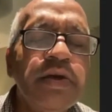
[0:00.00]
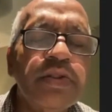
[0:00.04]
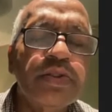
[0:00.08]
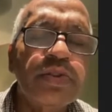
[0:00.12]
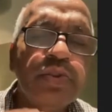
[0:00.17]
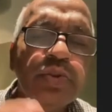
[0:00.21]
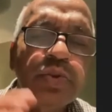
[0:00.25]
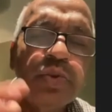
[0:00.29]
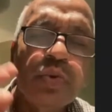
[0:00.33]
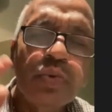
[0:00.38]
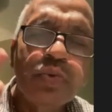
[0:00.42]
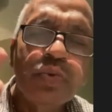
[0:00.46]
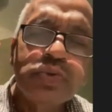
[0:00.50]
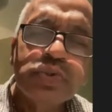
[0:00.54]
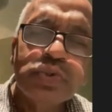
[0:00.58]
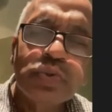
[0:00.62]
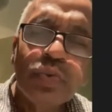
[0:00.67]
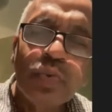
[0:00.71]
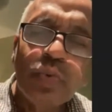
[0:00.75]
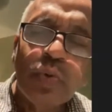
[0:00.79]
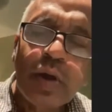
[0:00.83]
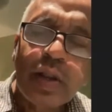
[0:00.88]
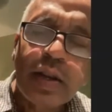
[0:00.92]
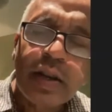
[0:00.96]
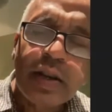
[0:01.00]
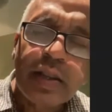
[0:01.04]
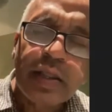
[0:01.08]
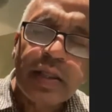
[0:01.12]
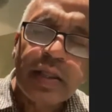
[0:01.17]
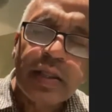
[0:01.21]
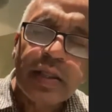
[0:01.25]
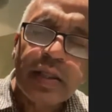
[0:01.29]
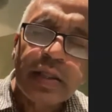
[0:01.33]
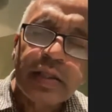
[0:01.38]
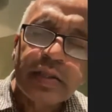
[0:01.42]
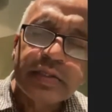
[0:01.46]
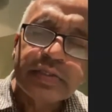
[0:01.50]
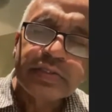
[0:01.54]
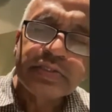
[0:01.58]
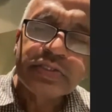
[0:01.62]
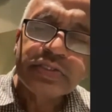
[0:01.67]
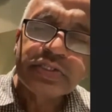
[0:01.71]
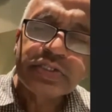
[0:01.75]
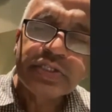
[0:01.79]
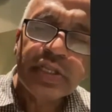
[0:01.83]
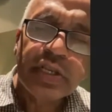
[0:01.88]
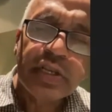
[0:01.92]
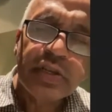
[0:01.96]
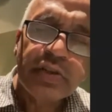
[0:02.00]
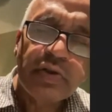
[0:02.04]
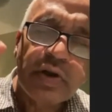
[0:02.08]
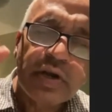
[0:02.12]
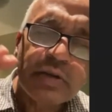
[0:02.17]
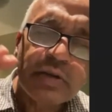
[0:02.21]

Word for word: those who are still not